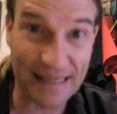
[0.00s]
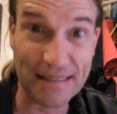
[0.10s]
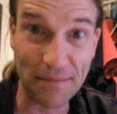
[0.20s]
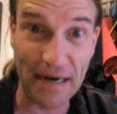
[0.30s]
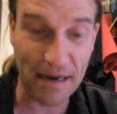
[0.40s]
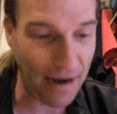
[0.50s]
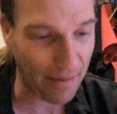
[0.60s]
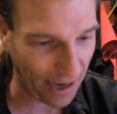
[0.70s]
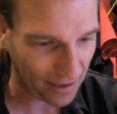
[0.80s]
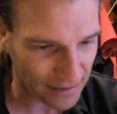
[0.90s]
Tent of meeting,
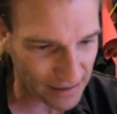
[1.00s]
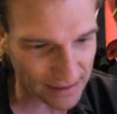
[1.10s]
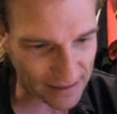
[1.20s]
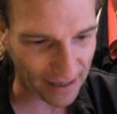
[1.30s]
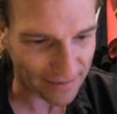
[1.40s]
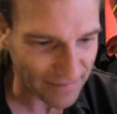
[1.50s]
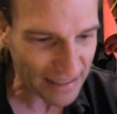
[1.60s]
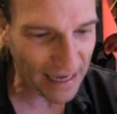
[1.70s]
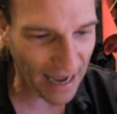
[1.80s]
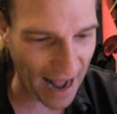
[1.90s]
maybe. Yeah.
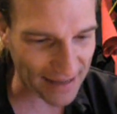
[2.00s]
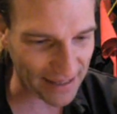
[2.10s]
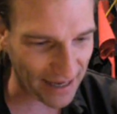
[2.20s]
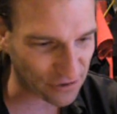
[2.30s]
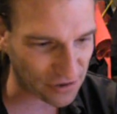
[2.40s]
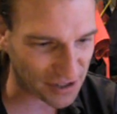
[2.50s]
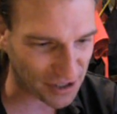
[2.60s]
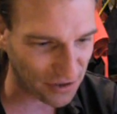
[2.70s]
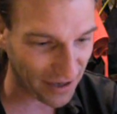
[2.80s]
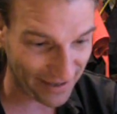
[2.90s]
At the entrance
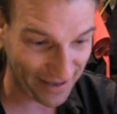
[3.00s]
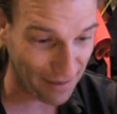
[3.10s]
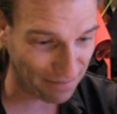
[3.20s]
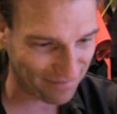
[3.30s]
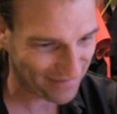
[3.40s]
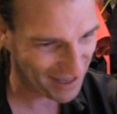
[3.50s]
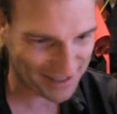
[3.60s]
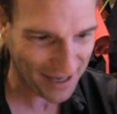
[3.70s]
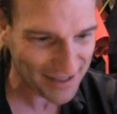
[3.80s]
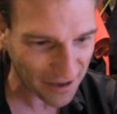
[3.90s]
to the
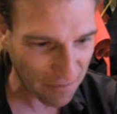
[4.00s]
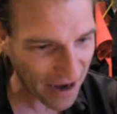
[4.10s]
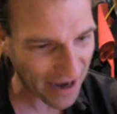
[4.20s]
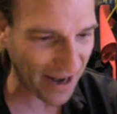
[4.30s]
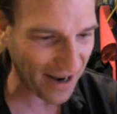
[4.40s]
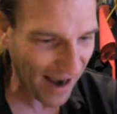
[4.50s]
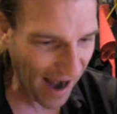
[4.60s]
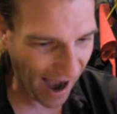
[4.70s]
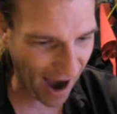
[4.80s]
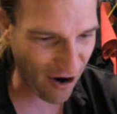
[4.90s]
tent of meeting,
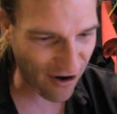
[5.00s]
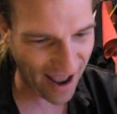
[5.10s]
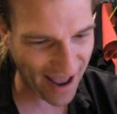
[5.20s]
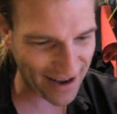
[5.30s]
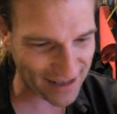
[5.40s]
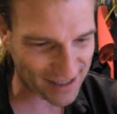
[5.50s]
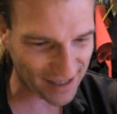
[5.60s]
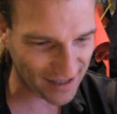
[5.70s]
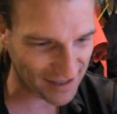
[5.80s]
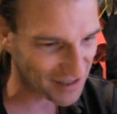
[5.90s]
Aaron and his
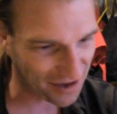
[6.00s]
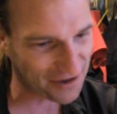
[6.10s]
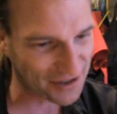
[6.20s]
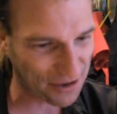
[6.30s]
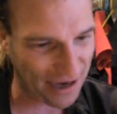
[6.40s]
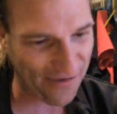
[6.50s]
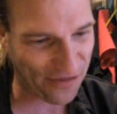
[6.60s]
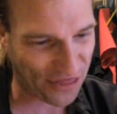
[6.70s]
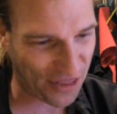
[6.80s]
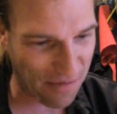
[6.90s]
sons are to
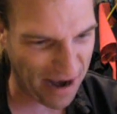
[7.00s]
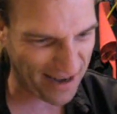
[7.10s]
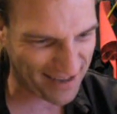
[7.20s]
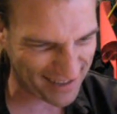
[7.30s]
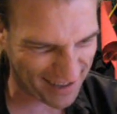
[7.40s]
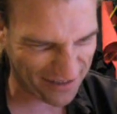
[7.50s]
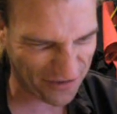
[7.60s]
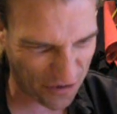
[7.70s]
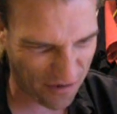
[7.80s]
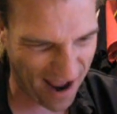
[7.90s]
eat the meat
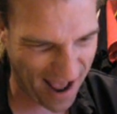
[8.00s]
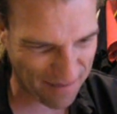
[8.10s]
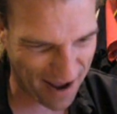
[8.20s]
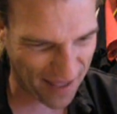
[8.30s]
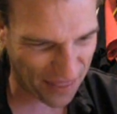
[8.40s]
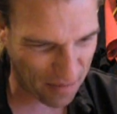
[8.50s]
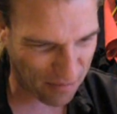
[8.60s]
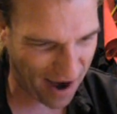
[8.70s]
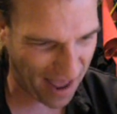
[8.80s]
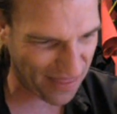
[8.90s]
of the ram and
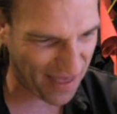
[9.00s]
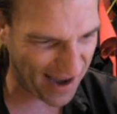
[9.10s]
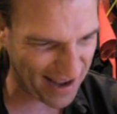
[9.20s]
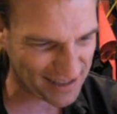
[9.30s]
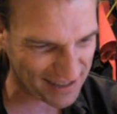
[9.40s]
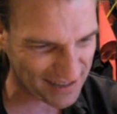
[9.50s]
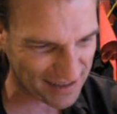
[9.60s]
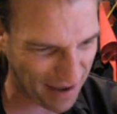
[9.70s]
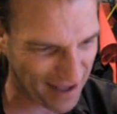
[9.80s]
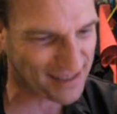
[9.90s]
the bread that is
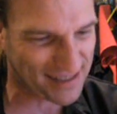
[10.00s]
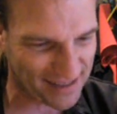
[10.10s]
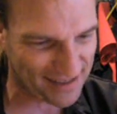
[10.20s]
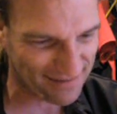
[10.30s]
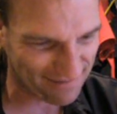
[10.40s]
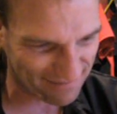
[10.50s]
in the basket.